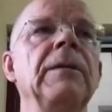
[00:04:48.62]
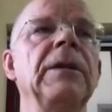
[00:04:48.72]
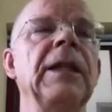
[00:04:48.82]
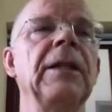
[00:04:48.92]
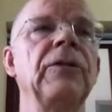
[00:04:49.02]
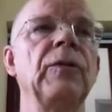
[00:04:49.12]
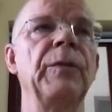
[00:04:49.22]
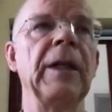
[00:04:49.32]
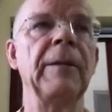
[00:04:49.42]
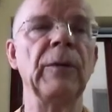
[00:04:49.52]
Ser
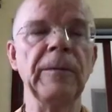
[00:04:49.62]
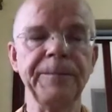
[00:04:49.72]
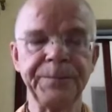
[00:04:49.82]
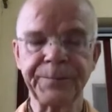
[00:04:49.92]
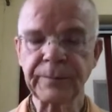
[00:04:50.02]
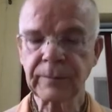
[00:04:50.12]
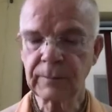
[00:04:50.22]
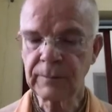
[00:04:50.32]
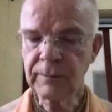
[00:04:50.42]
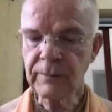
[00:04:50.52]
Supremo.
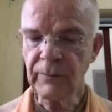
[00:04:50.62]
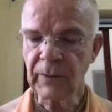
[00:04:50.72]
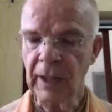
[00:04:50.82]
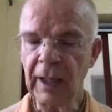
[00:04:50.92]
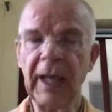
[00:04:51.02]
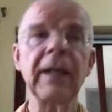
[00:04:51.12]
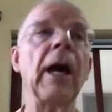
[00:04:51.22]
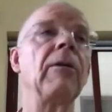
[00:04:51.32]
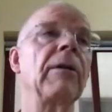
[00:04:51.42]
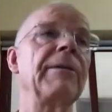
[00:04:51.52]
And
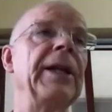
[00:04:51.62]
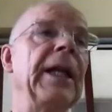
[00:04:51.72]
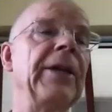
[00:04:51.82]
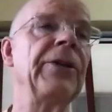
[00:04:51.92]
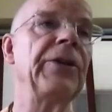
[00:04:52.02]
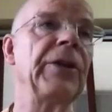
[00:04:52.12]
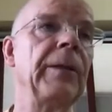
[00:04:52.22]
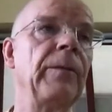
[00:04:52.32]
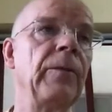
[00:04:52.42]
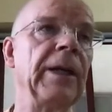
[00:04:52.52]
our
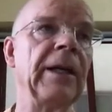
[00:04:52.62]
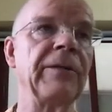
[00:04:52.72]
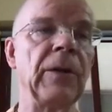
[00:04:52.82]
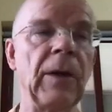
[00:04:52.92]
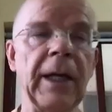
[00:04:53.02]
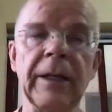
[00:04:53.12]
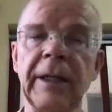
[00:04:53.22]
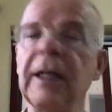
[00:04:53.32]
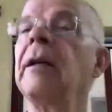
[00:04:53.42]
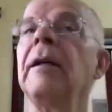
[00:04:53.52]
relationship, we have no
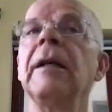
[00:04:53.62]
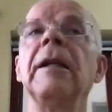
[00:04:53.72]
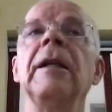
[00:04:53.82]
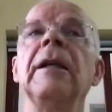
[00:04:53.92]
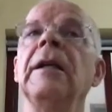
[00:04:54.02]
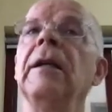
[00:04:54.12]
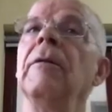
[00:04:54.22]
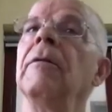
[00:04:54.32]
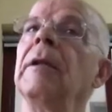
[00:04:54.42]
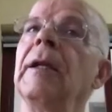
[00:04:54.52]
idea, y
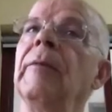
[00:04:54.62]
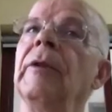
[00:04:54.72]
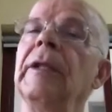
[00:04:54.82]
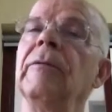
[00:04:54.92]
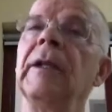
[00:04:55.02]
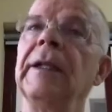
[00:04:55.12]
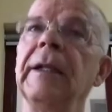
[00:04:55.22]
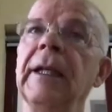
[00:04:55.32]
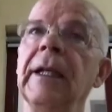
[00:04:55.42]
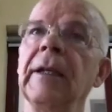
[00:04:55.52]
no tenemos ninguna
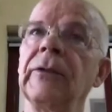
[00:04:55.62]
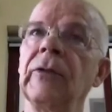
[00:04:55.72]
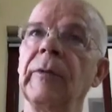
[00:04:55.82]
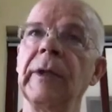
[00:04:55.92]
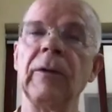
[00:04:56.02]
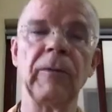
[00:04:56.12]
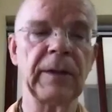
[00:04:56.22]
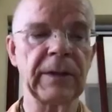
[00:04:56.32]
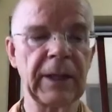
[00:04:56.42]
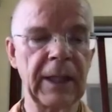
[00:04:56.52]
idea sobre
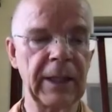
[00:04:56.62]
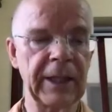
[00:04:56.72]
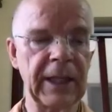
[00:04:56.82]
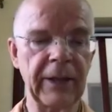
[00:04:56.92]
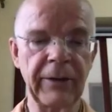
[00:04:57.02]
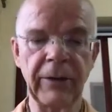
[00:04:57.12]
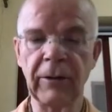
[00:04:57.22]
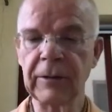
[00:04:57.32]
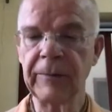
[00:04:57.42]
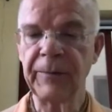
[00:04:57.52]
nuestra
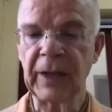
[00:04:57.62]
relación.